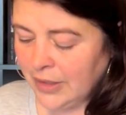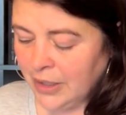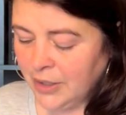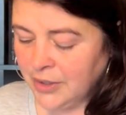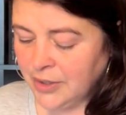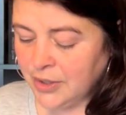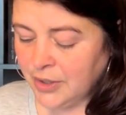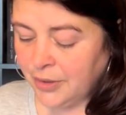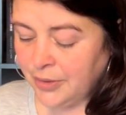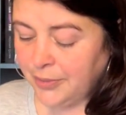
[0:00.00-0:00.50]

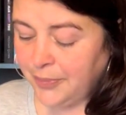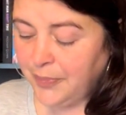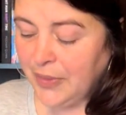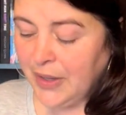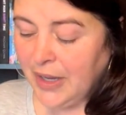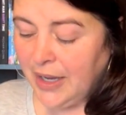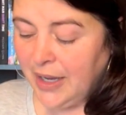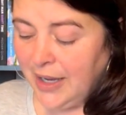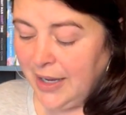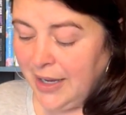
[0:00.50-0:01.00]
So,
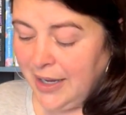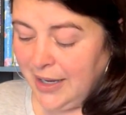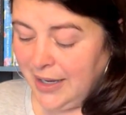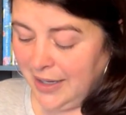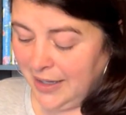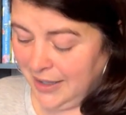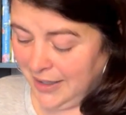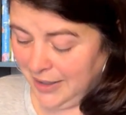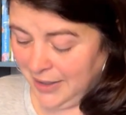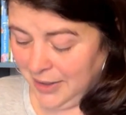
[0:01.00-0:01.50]

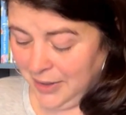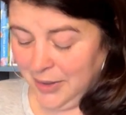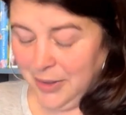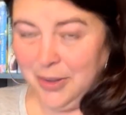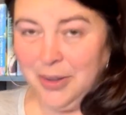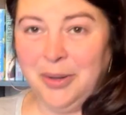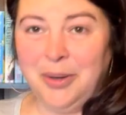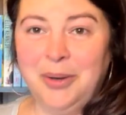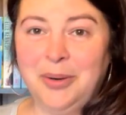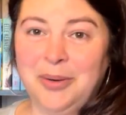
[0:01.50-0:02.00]

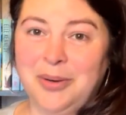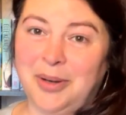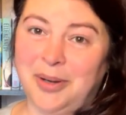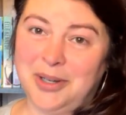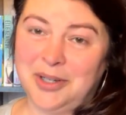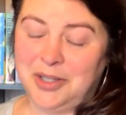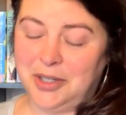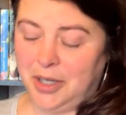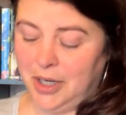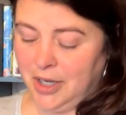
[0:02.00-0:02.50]
oh
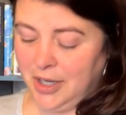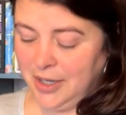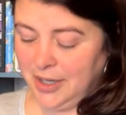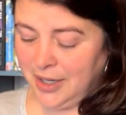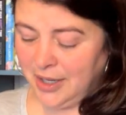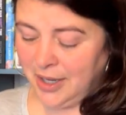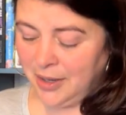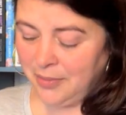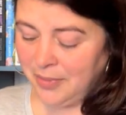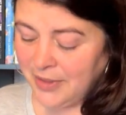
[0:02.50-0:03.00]
gosh.
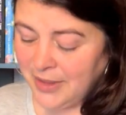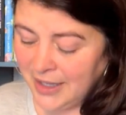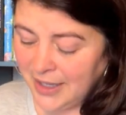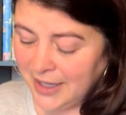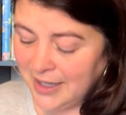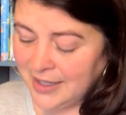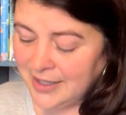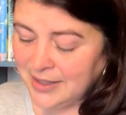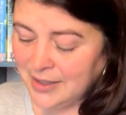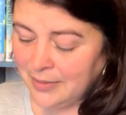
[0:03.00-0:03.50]

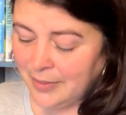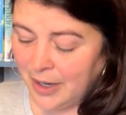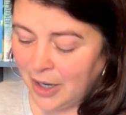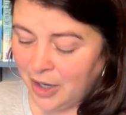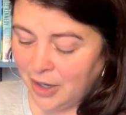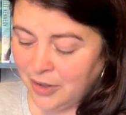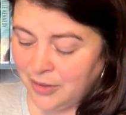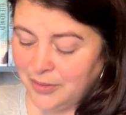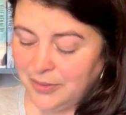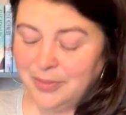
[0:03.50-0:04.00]
Empathy is
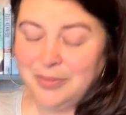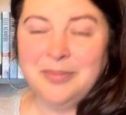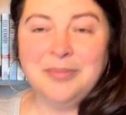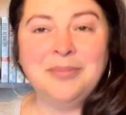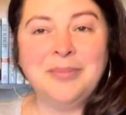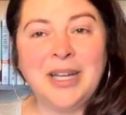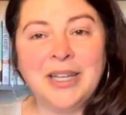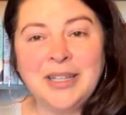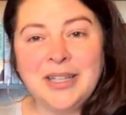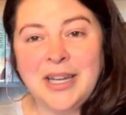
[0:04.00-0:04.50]
about
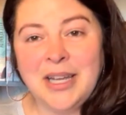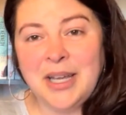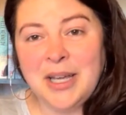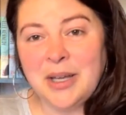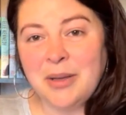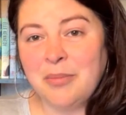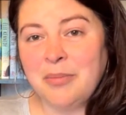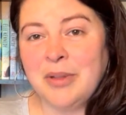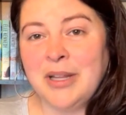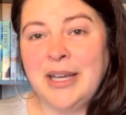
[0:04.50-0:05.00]

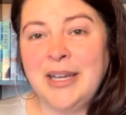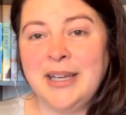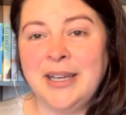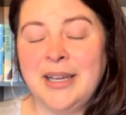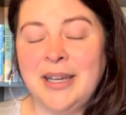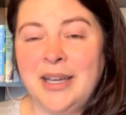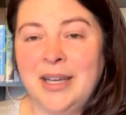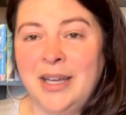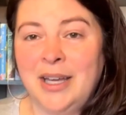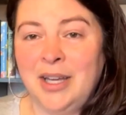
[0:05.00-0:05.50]
Melody,
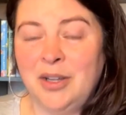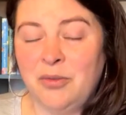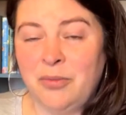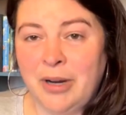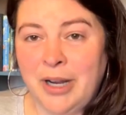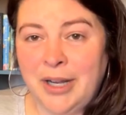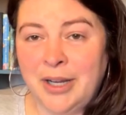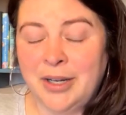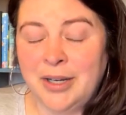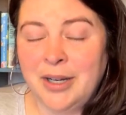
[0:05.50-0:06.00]
Blake, and
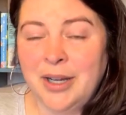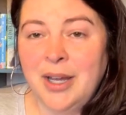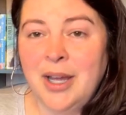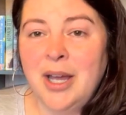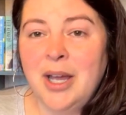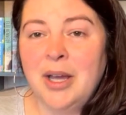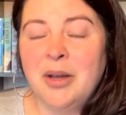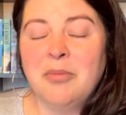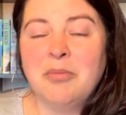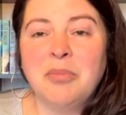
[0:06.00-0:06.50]
Ryan.
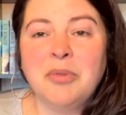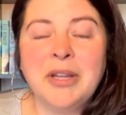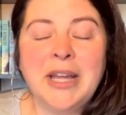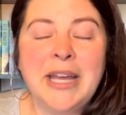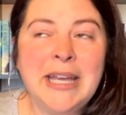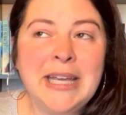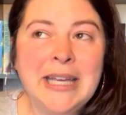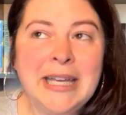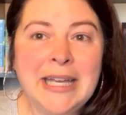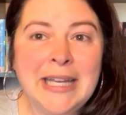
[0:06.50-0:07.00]

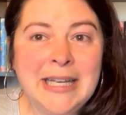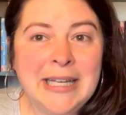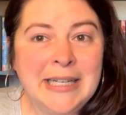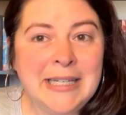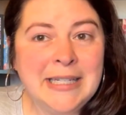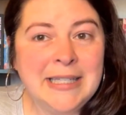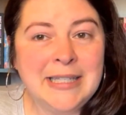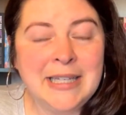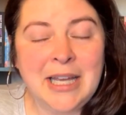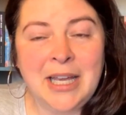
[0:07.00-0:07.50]
Blake
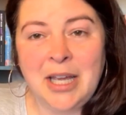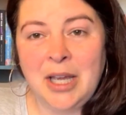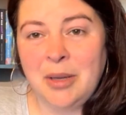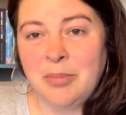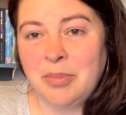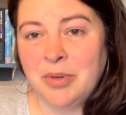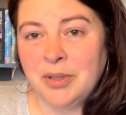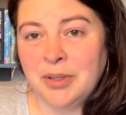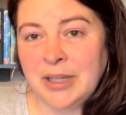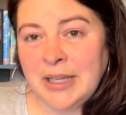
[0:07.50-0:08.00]
is a
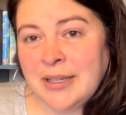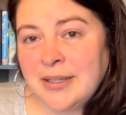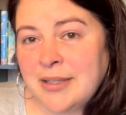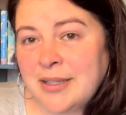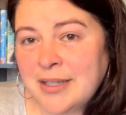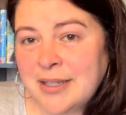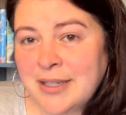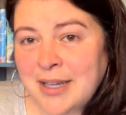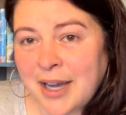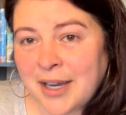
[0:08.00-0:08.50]
police
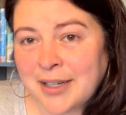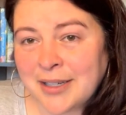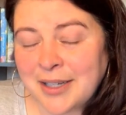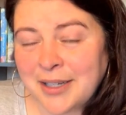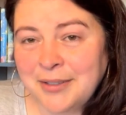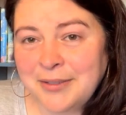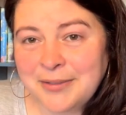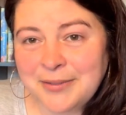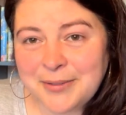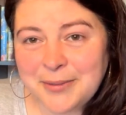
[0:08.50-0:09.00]

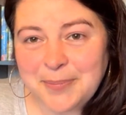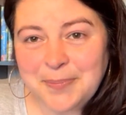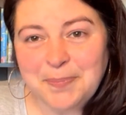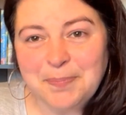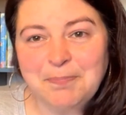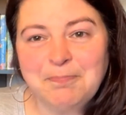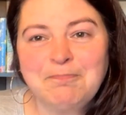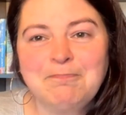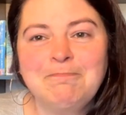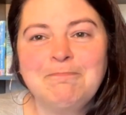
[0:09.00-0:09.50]
detective,
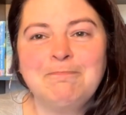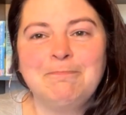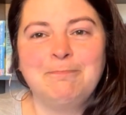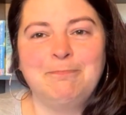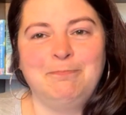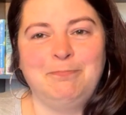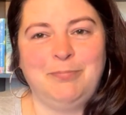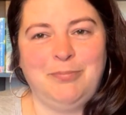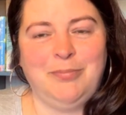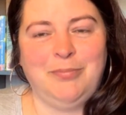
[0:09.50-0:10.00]

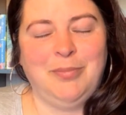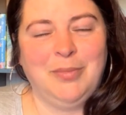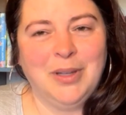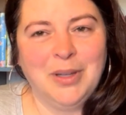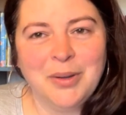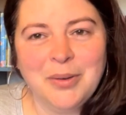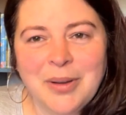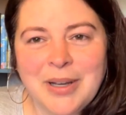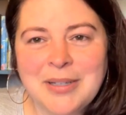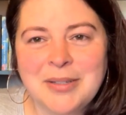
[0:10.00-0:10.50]

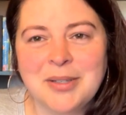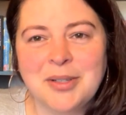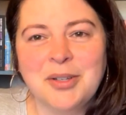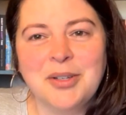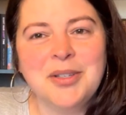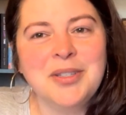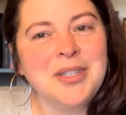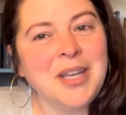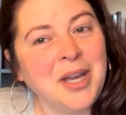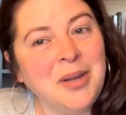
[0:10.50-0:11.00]
has a
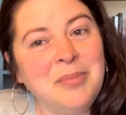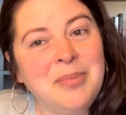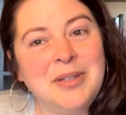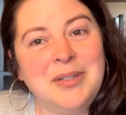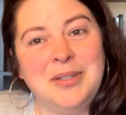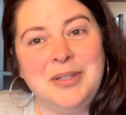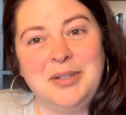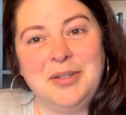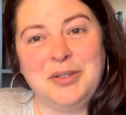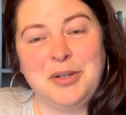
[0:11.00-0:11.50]
little side
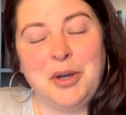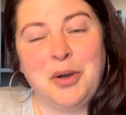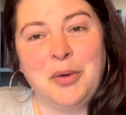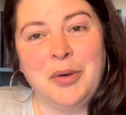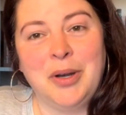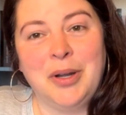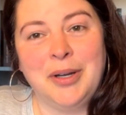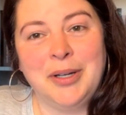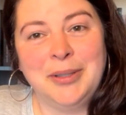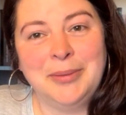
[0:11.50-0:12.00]
business
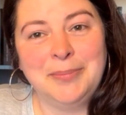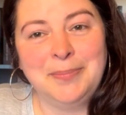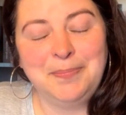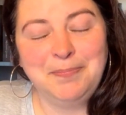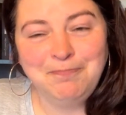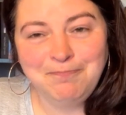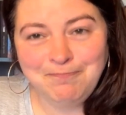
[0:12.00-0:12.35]
going on.